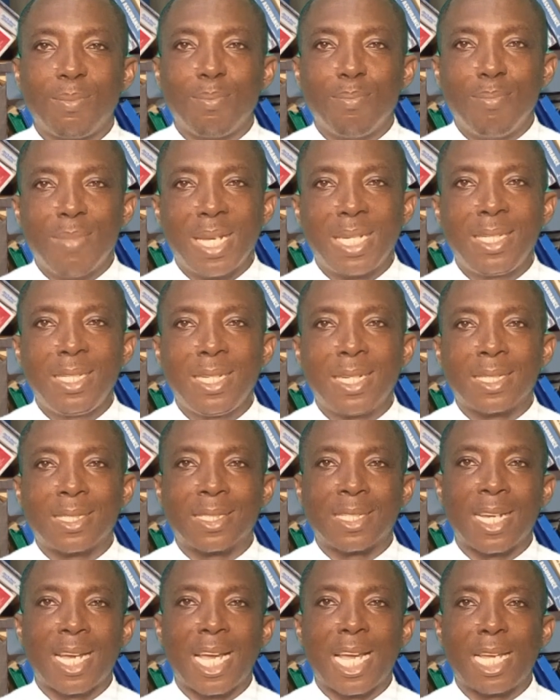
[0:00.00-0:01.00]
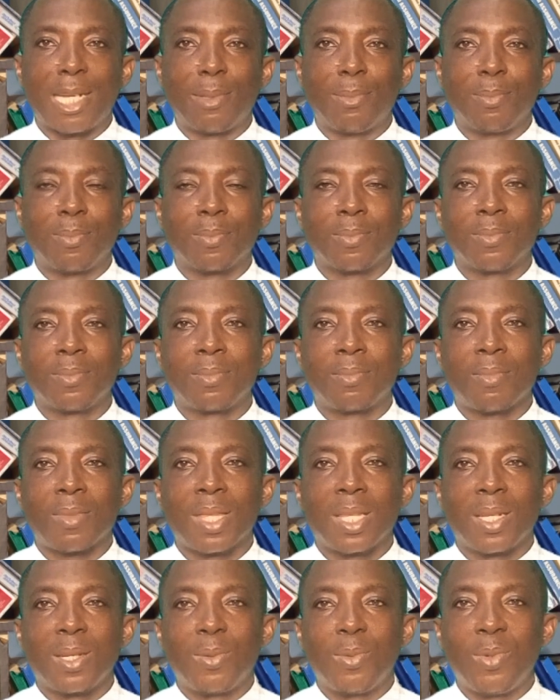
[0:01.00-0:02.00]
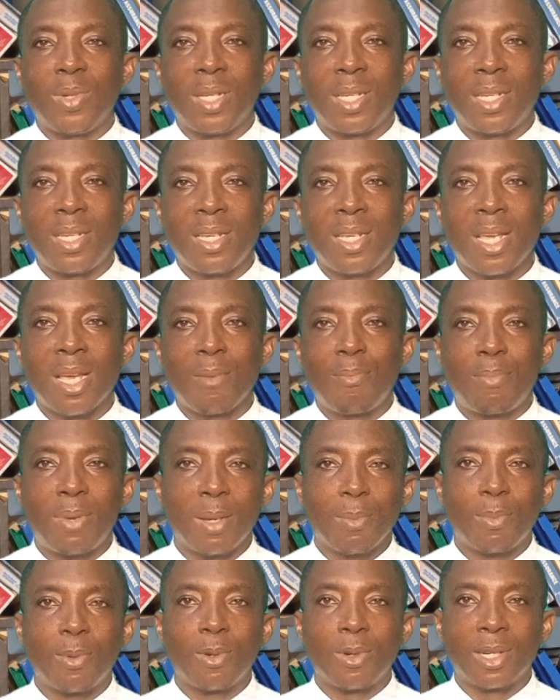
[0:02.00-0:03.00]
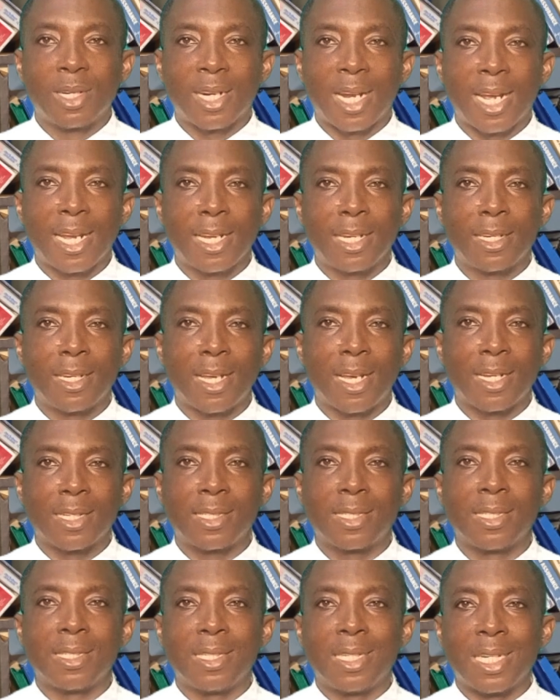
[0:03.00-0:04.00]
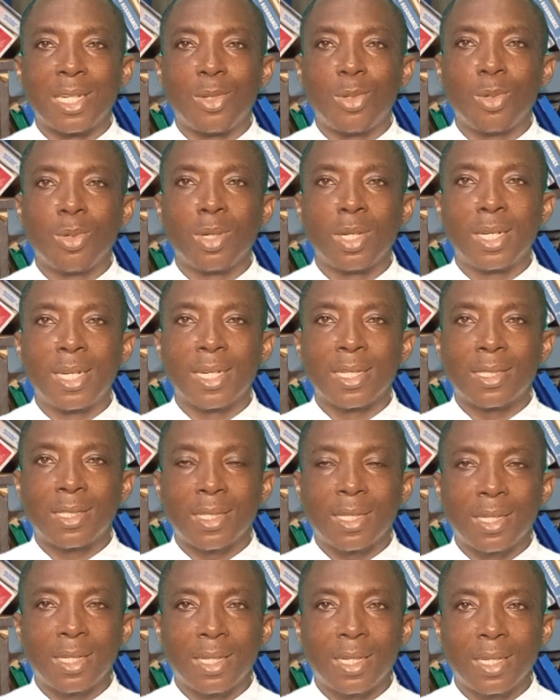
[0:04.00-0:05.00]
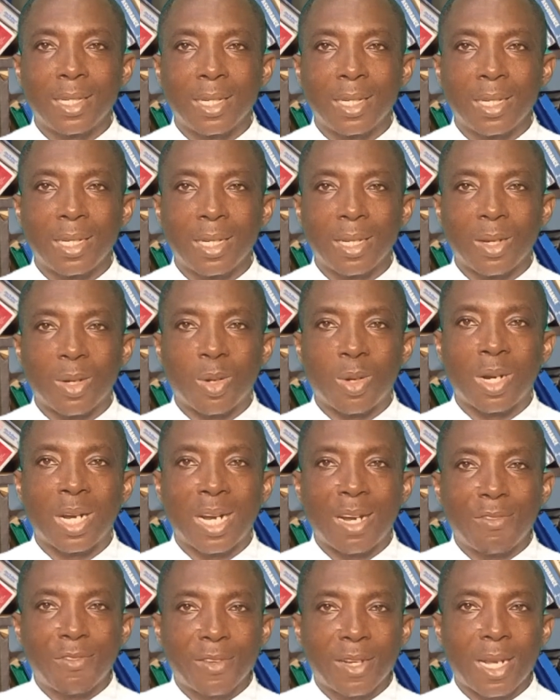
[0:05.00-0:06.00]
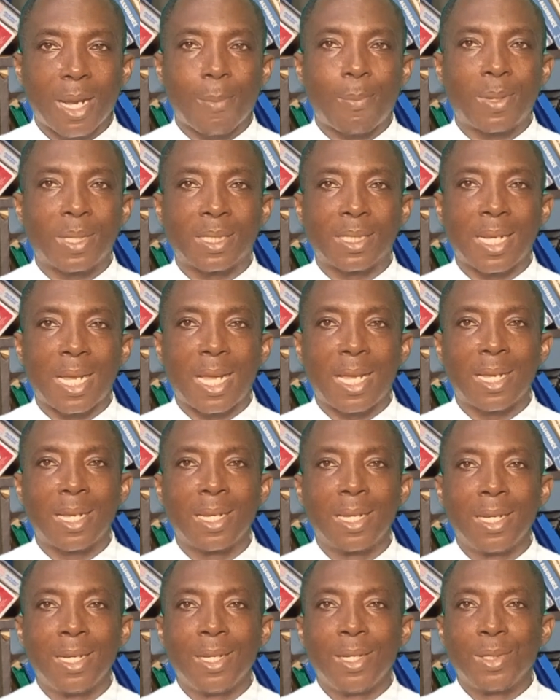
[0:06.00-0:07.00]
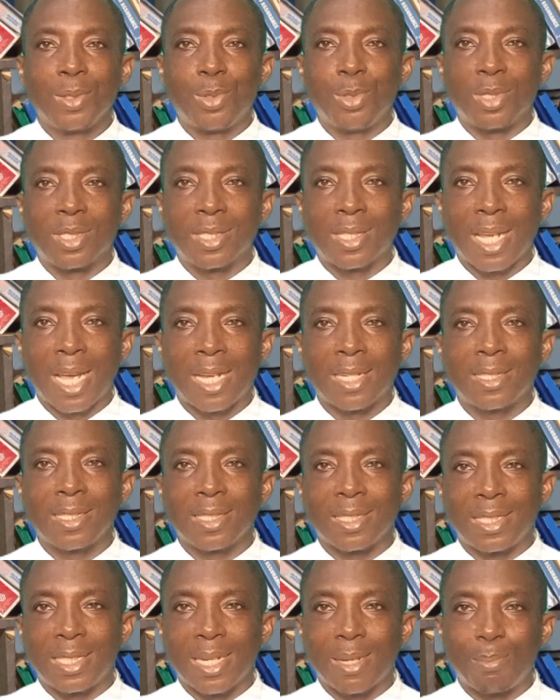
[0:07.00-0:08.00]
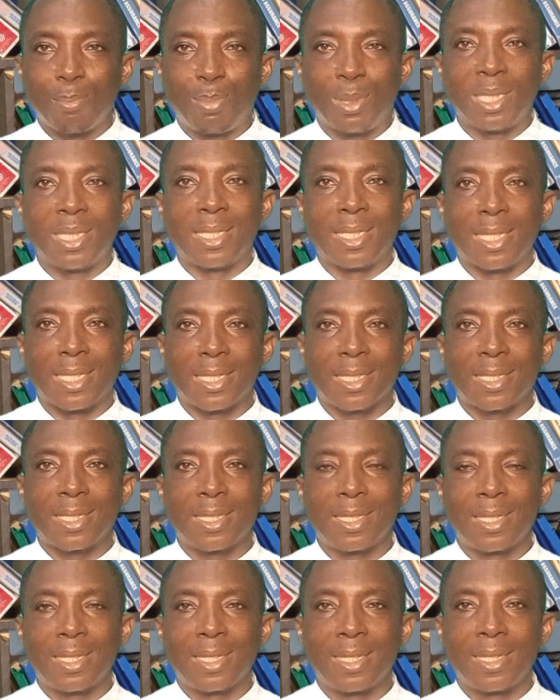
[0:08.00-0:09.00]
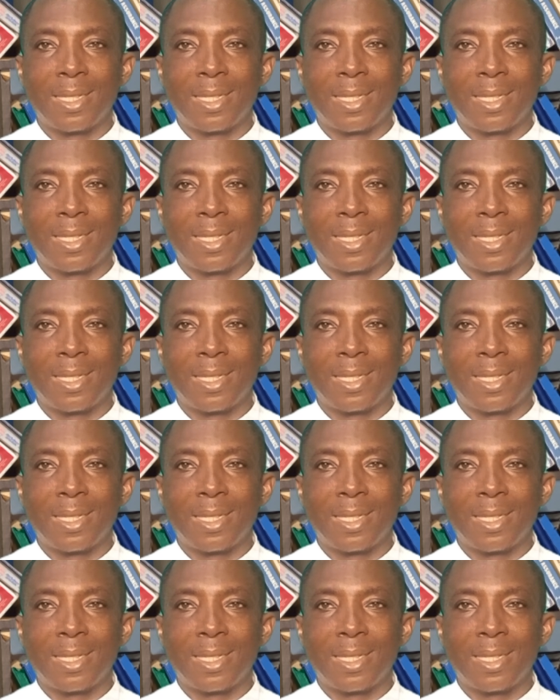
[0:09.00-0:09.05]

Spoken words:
Many a time, we hear people crying that they don't get or have capital to start their business.